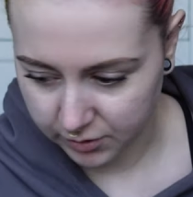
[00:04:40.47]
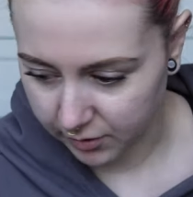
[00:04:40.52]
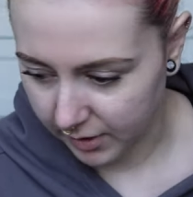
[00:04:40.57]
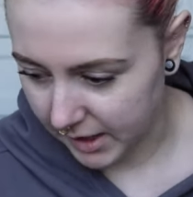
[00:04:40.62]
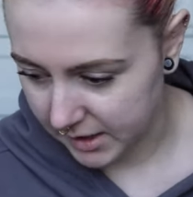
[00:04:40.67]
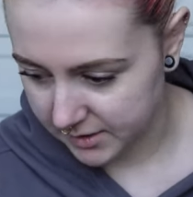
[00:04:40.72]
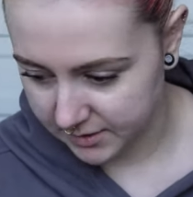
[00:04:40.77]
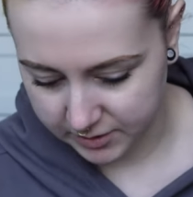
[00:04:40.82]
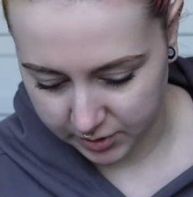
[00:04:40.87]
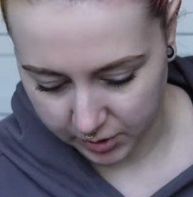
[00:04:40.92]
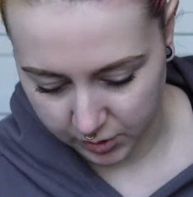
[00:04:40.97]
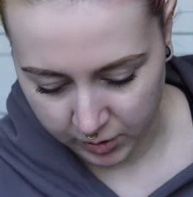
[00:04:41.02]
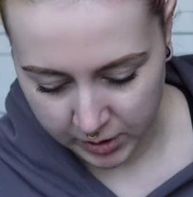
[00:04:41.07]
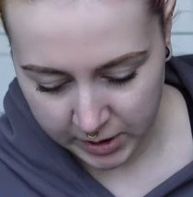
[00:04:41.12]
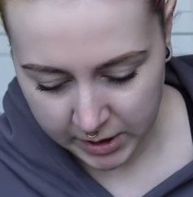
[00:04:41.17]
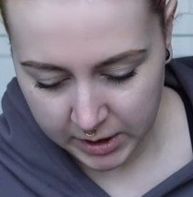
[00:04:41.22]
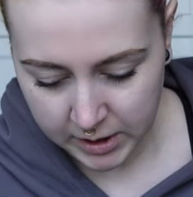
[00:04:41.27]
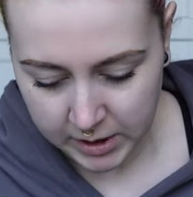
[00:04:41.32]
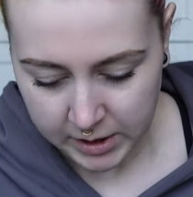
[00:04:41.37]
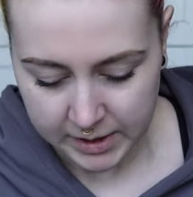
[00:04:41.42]
great, so
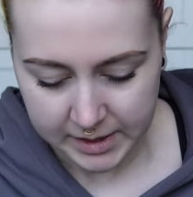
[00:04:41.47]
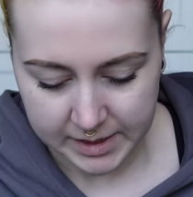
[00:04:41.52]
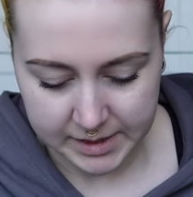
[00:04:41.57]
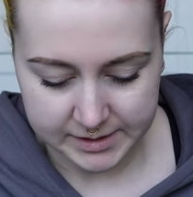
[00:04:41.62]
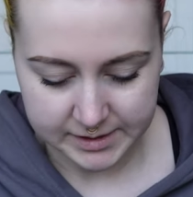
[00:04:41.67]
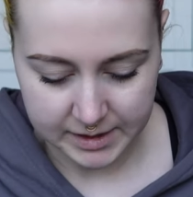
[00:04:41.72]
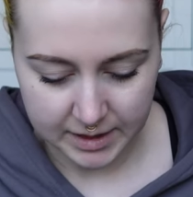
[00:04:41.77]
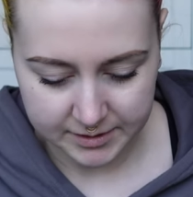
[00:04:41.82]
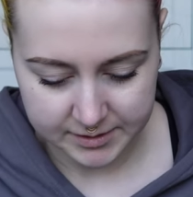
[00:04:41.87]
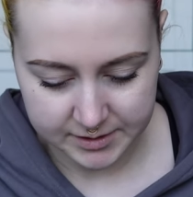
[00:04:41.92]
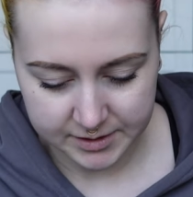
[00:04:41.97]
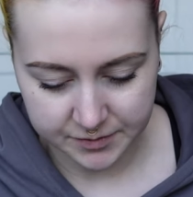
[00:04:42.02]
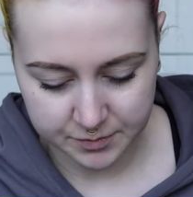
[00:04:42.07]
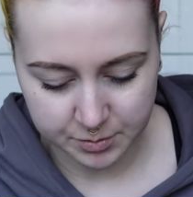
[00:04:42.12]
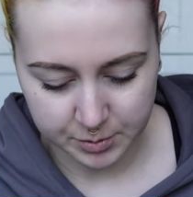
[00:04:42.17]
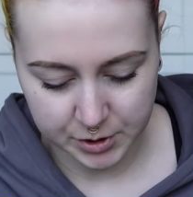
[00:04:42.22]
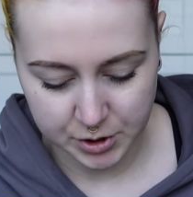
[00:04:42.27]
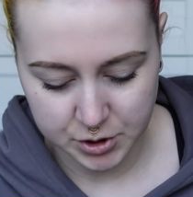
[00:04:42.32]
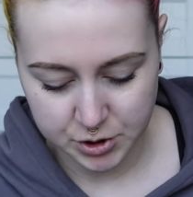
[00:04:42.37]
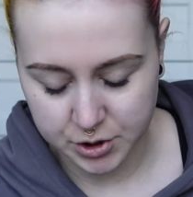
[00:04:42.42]
he's asked if
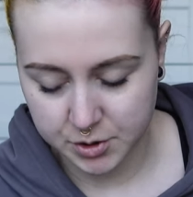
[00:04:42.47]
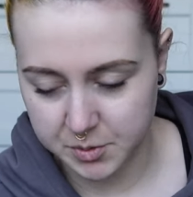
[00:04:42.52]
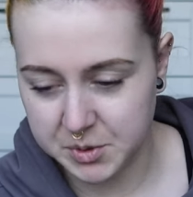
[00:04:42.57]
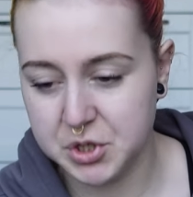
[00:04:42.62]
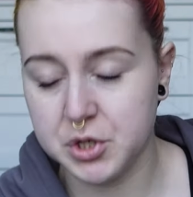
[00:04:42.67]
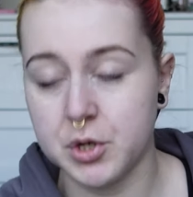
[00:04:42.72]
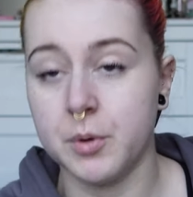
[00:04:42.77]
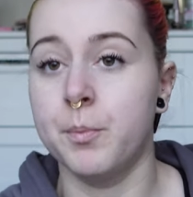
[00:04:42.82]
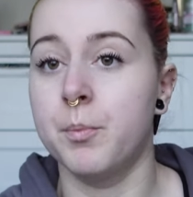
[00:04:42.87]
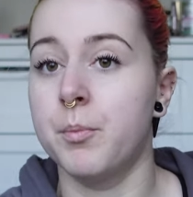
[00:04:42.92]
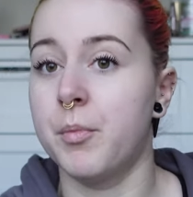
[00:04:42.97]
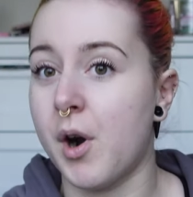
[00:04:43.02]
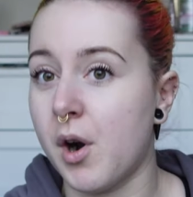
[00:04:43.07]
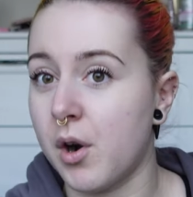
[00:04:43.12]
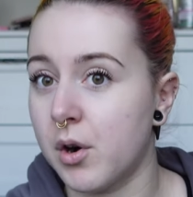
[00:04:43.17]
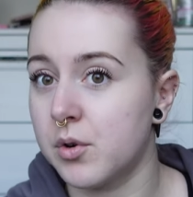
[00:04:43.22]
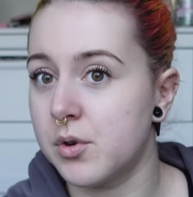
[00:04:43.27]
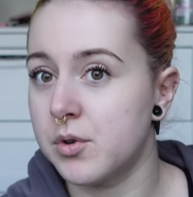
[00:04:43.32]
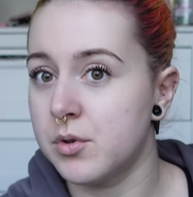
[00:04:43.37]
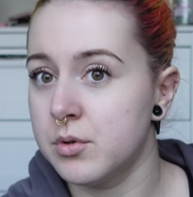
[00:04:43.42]
we can do it
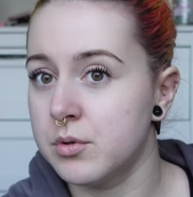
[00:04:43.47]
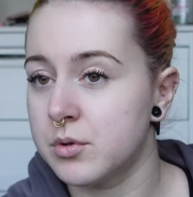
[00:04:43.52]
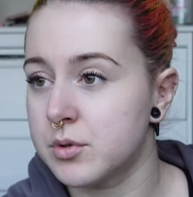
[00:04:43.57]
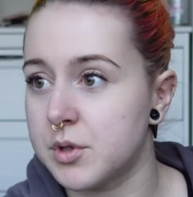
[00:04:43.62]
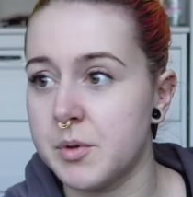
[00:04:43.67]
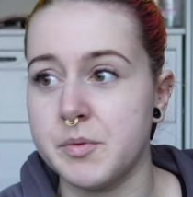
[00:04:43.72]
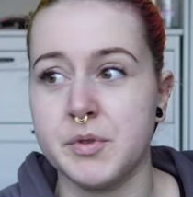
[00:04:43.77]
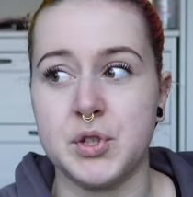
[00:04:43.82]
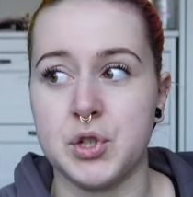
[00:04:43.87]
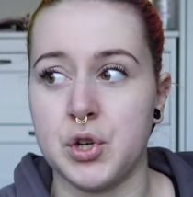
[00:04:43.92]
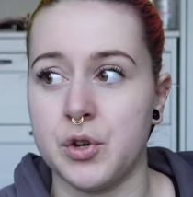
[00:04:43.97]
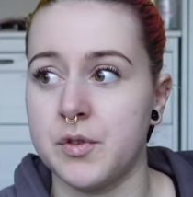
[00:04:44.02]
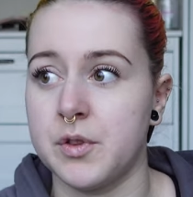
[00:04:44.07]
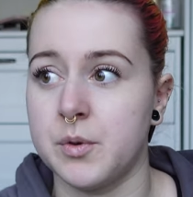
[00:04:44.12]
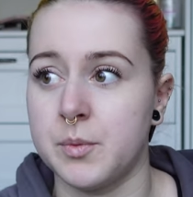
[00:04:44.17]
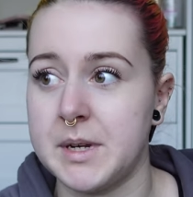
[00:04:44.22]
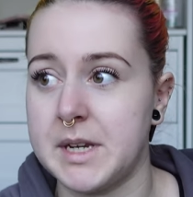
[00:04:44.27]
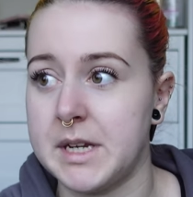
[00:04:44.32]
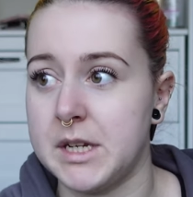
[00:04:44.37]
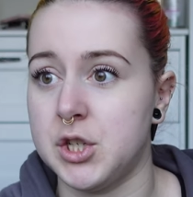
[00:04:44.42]
tomorrow, the stuff
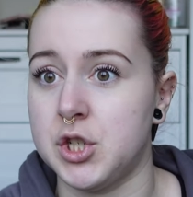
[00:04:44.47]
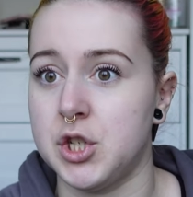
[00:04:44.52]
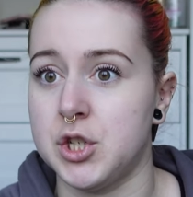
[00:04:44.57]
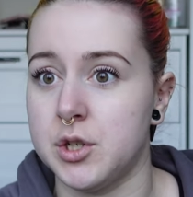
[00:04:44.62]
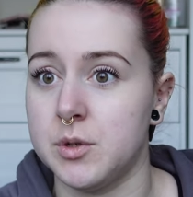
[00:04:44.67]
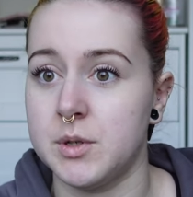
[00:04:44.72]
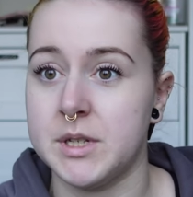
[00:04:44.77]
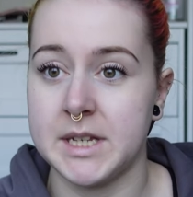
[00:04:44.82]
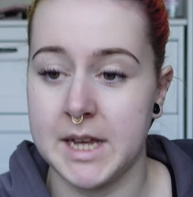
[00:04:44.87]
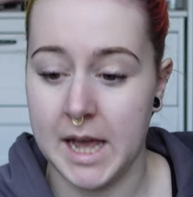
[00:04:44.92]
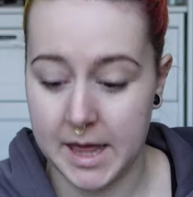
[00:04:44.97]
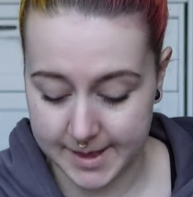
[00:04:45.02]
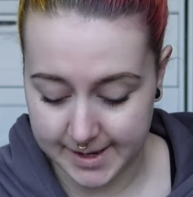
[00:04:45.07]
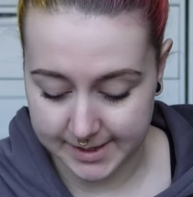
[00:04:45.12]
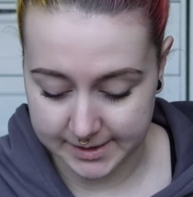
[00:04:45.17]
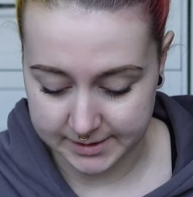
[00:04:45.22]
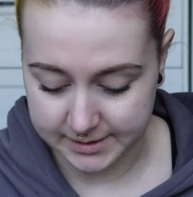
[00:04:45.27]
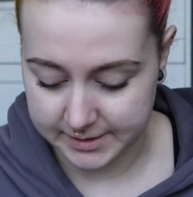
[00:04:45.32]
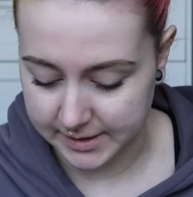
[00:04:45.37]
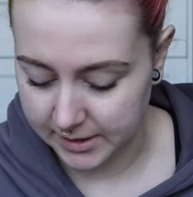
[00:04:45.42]
that we need to do together
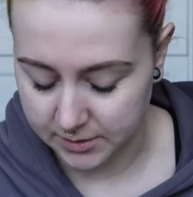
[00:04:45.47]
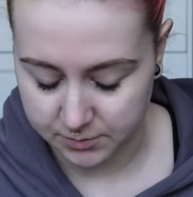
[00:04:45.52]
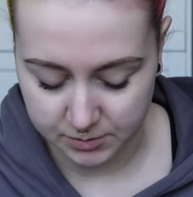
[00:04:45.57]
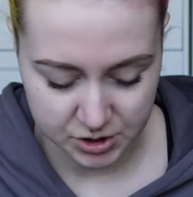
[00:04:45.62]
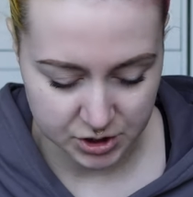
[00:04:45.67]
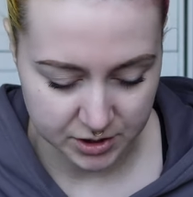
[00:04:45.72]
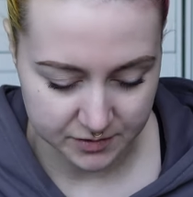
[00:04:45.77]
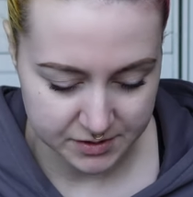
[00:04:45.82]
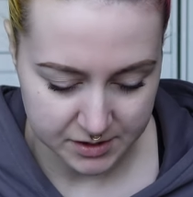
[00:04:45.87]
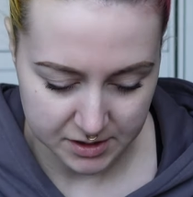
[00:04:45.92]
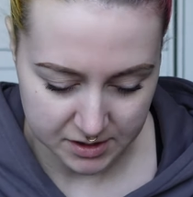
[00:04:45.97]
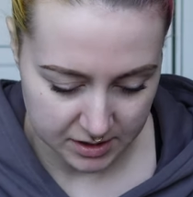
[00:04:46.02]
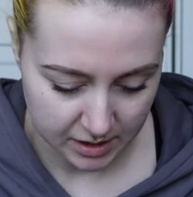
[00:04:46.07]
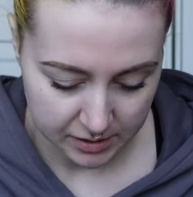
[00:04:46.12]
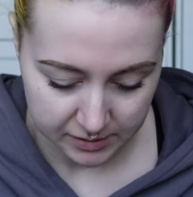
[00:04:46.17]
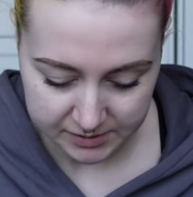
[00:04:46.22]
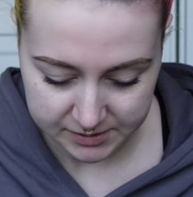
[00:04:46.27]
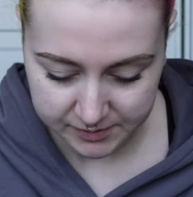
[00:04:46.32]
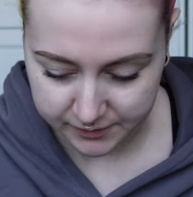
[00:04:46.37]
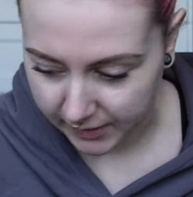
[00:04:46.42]
instead, which I've said, yeah,
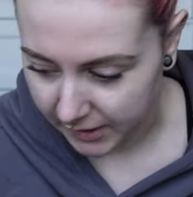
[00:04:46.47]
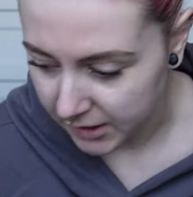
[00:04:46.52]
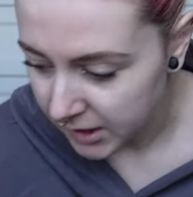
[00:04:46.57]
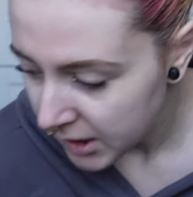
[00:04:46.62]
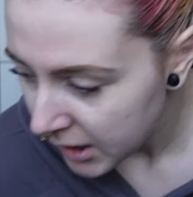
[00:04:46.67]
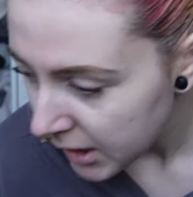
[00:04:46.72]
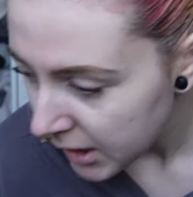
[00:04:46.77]
that's fine.